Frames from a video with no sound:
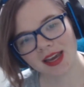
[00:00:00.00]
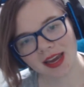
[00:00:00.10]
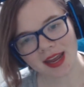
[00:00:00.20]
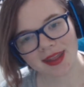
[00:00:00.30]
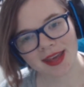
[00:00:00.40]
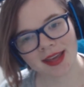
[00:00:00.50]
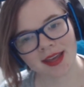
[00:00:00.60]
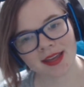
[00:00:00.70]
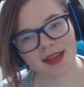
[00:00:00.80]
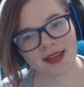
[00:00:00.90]
And
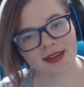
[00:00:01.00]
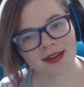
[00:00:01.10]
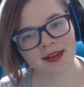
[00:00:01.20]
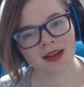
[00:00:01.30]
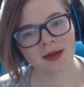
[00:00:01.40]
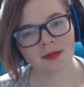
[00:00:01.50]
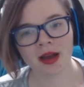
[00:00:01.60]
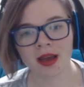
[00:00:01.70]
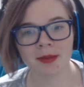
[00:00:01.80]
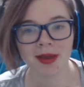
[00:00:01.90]
then
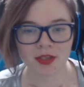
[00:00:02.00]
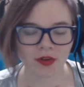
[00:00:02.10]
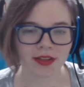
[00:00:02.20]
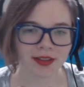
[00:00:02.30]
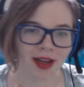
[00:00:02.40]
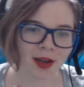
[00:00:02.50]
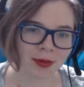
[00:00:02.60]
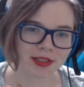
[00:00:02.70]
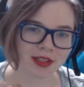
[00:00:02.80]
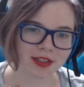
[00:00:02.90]
my best friend and I
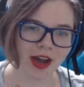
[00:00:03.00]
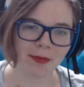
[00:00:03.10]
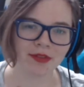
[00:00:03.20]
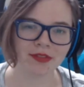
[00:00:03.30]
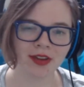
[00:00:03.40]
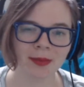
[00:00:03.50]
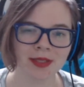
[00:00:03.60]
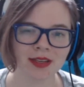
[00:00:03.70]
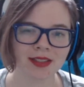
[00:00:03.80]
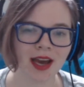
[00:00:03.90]
went to the top of
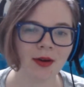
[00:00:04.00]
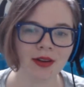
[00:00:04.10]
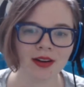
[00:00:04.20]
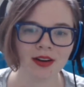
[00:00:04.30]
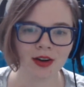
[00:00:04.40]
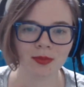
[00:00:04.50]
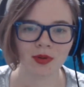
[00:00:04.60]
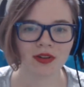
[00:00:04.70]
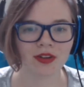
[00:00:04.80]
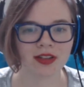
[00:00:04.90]
Namsan Tower. Her
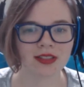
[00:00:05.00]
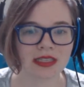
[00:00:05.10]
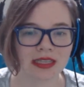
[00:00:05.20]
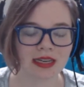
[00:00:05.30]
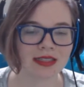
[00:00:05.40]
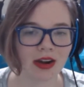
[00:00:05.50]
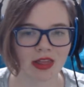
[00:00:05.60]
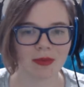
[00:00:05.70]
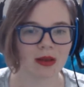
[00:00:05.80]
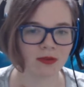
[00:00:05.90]
boyfriend stayed down on the
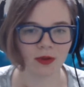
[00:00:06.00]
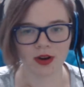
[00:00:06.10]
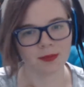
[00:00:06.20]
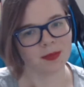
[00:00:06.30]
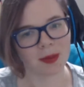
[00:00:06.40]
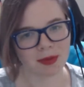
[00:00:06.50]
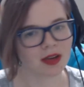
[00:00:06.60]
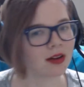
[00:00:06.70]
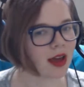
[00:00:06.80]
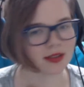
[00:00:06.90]
main floor. Not big
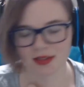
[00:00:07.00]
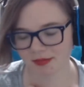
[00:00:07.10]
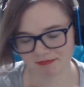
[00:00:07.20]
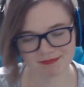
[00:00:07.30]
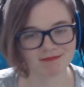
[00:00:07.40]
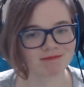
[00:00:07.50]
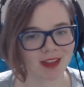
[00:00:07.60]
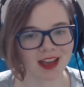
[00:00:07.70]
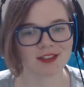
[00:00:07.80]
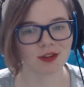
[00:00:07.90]
on heights.
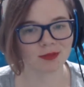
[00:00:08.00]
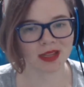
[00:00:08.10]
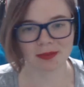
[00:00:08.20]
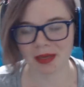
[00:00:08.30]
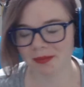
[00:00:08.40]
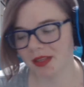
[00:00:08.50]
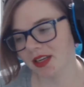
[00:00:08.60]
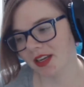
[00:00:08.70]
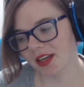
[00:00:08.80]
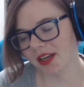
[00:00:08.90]
I don't blame him.
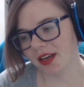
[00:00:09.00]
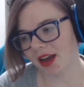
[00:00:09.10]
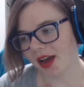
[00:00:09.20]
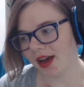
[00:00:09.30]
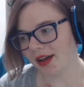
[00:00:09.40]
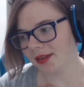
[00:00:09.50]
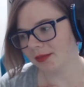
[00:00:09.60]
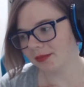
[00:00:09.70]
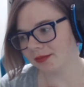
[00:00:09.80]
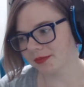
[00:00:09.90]

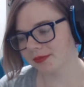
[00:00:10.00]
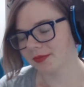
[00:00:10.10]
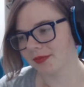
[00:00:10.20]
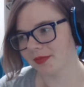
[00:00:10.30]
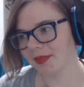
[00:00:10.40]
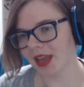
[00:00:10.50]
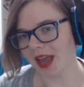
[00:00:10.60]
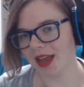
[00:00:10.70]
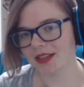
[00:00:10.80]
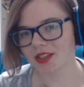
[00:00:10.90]
Um,
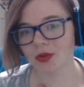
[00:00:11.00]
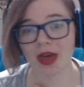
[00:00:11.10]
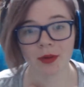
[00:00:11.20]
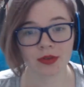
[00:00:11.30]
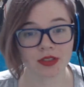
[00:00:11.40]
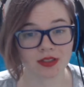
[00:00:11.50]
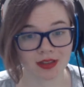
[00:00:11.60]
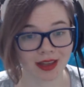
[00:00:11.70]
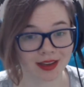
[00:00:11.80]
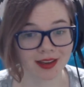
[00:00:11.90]
and so that was
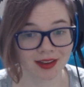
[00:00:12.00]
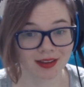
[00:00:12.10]
like